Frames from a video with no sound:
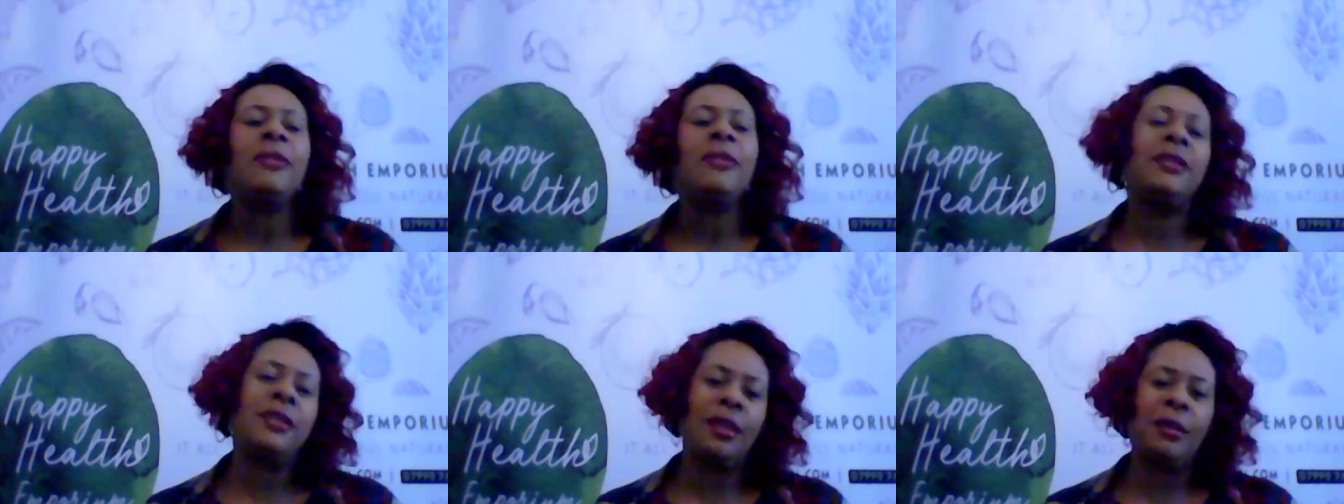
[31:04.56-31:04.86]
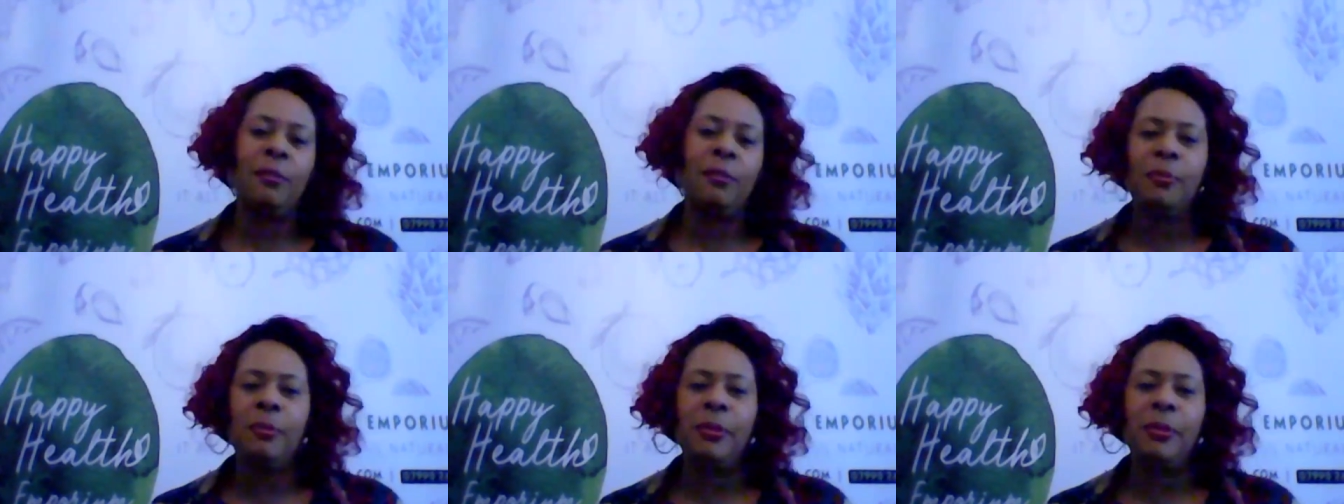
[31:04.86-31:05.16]

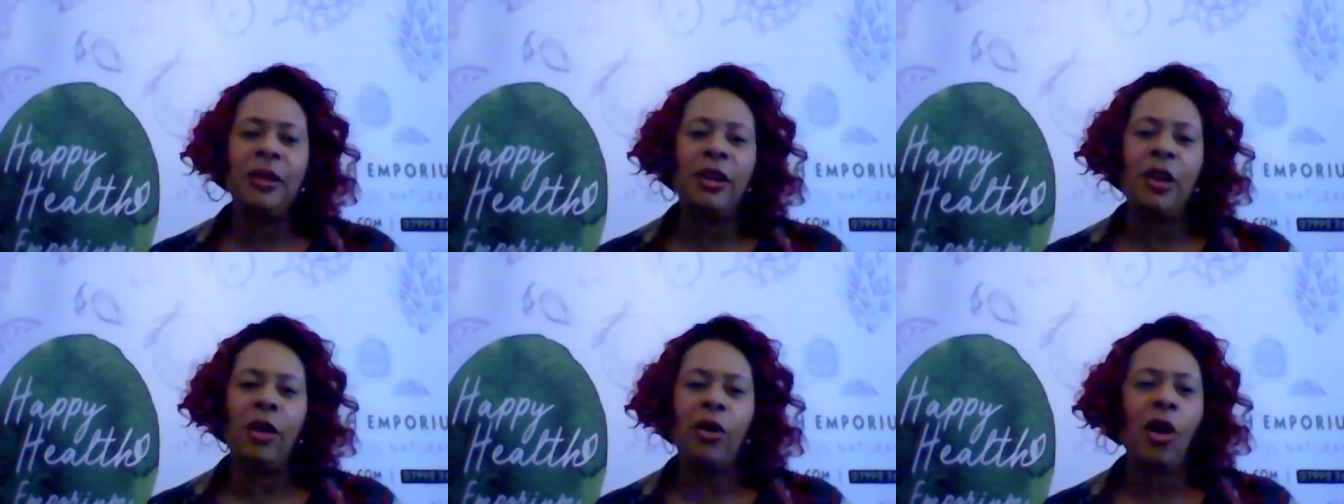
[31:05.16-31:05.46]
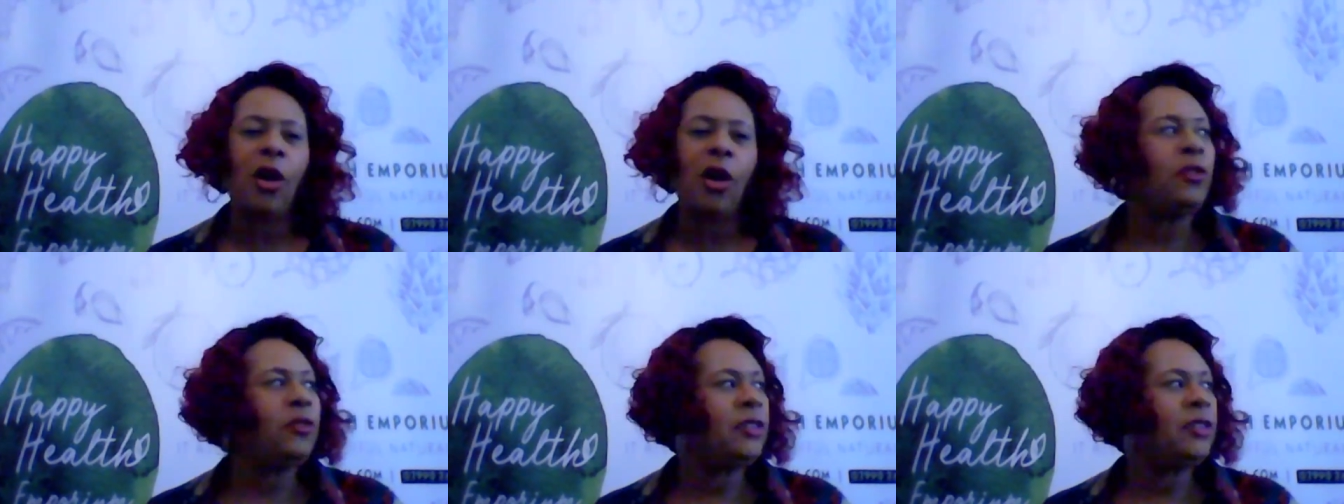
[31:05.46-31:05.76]
the
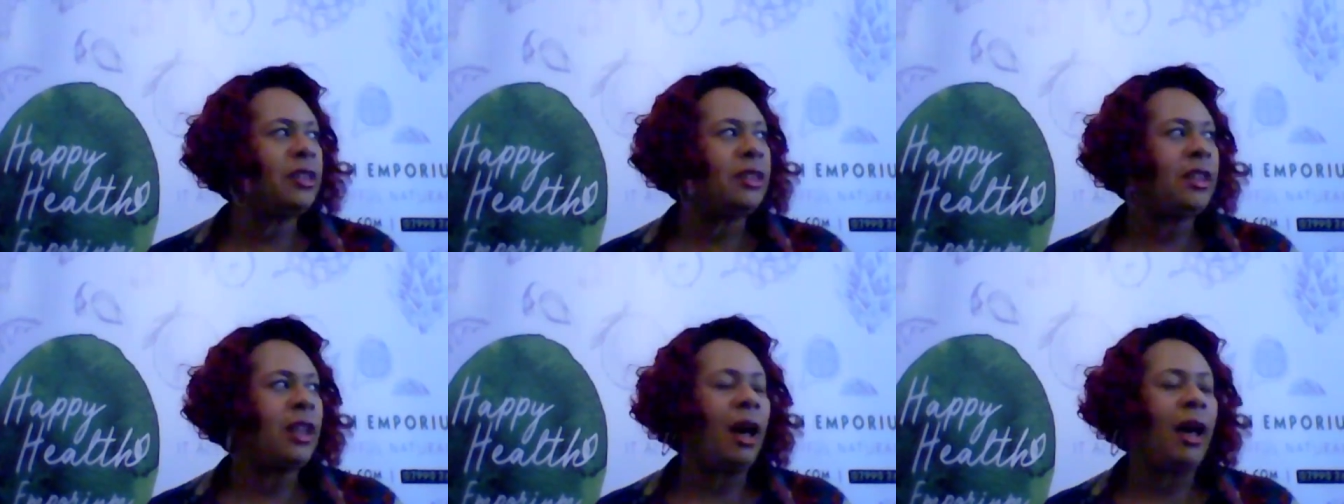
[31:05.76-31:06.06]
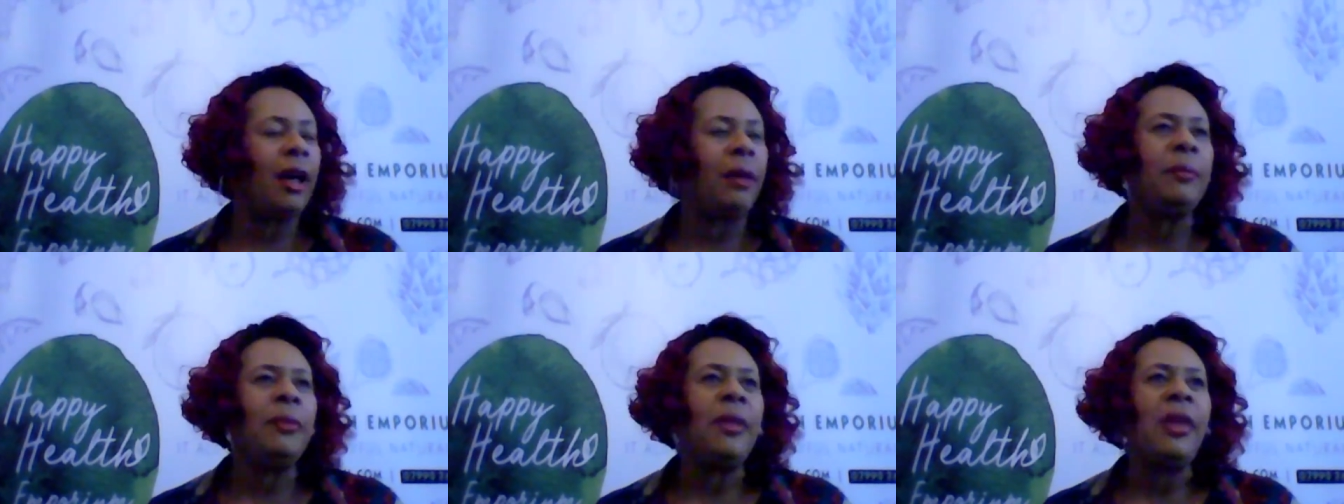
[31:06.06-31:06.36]
COVID
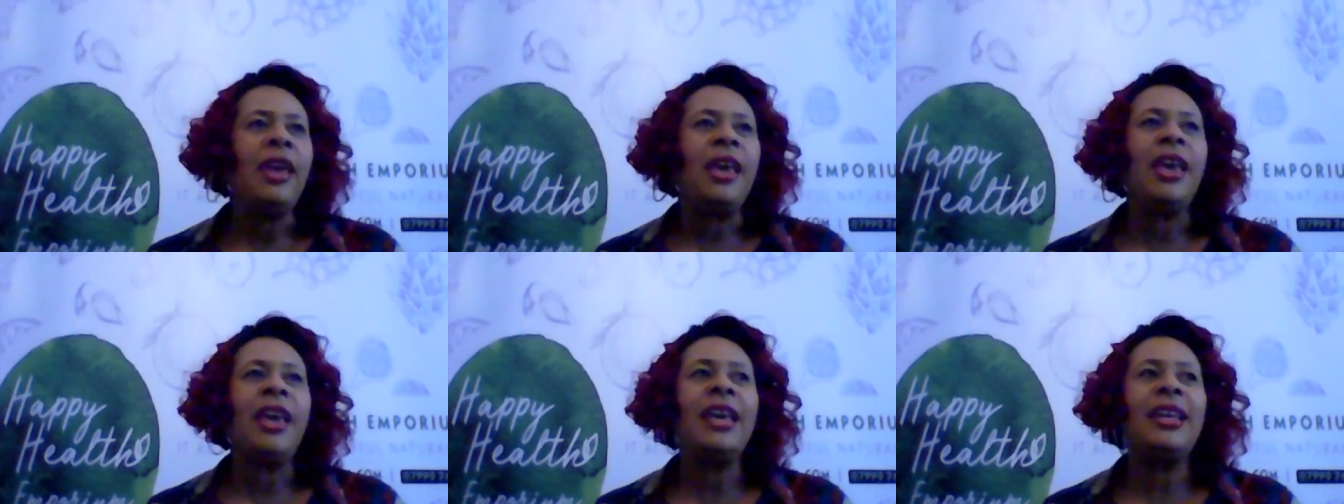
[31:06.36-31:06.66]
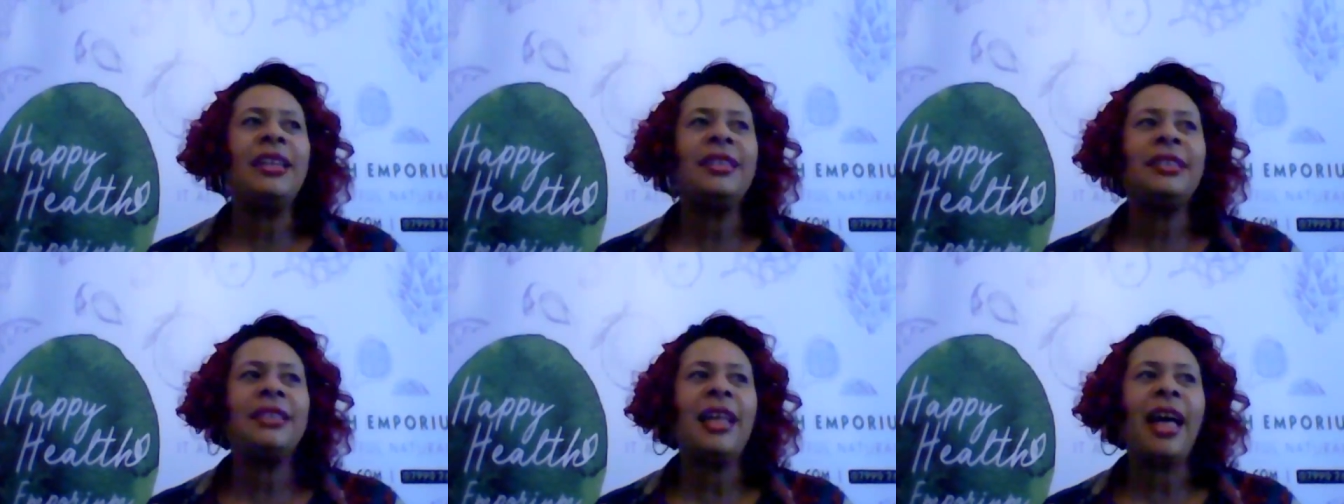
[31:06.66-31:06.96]
time,
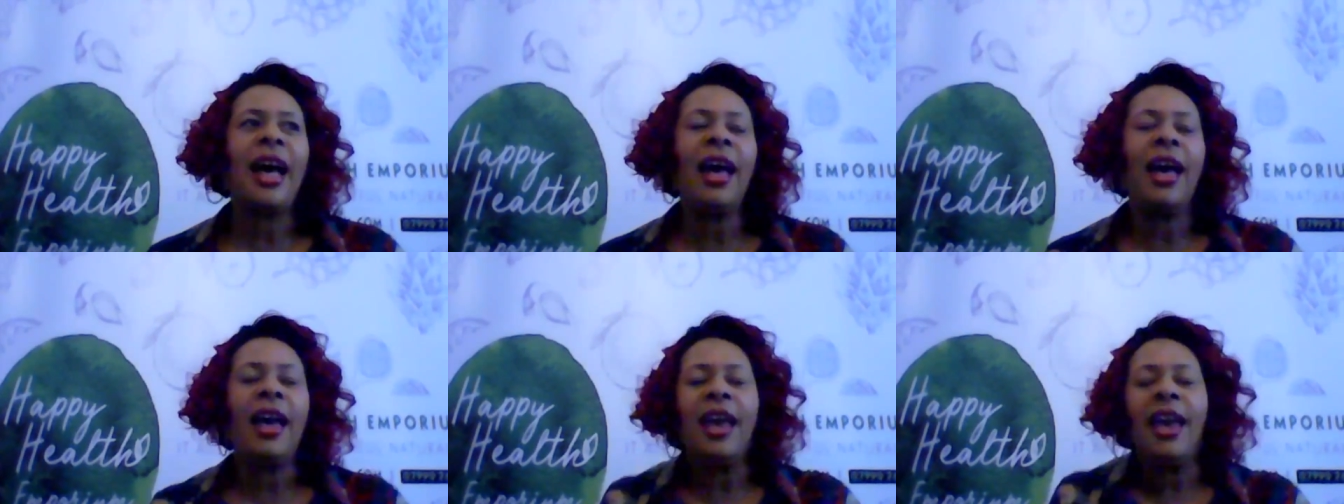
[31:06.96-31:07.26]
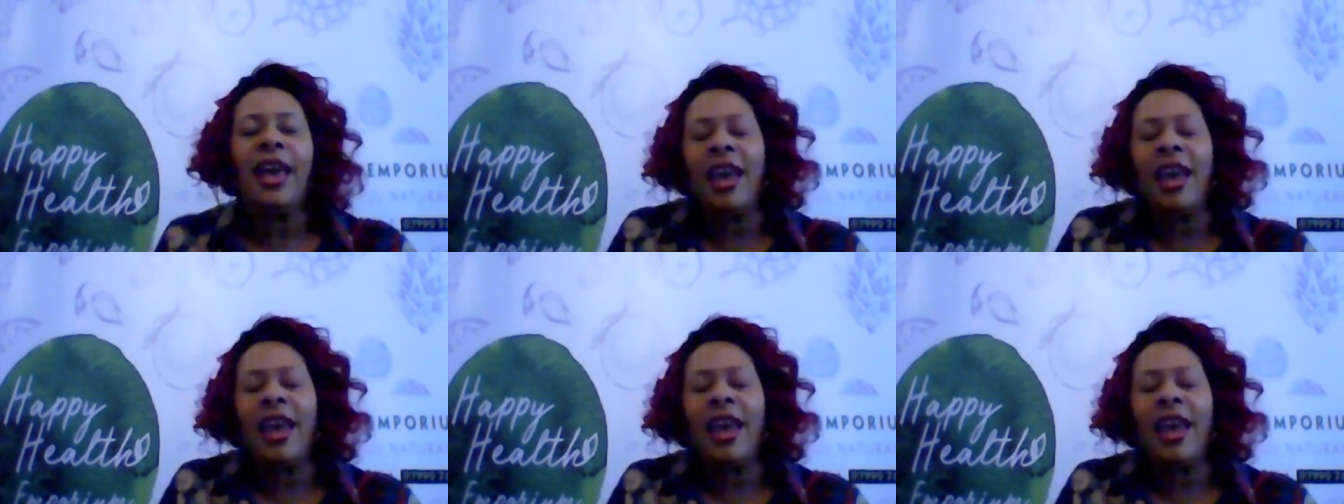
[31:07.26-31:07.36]
is that